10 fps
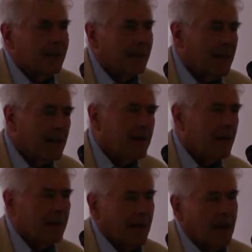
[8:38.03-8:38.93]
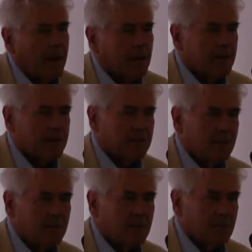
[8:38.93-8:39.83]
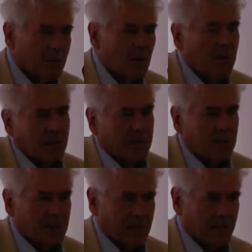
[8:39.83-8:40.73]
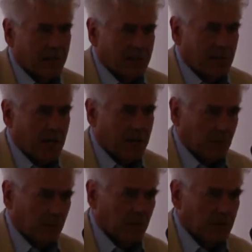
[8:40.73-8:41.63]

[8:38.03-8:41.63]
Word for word: an area that I was more interested in in general,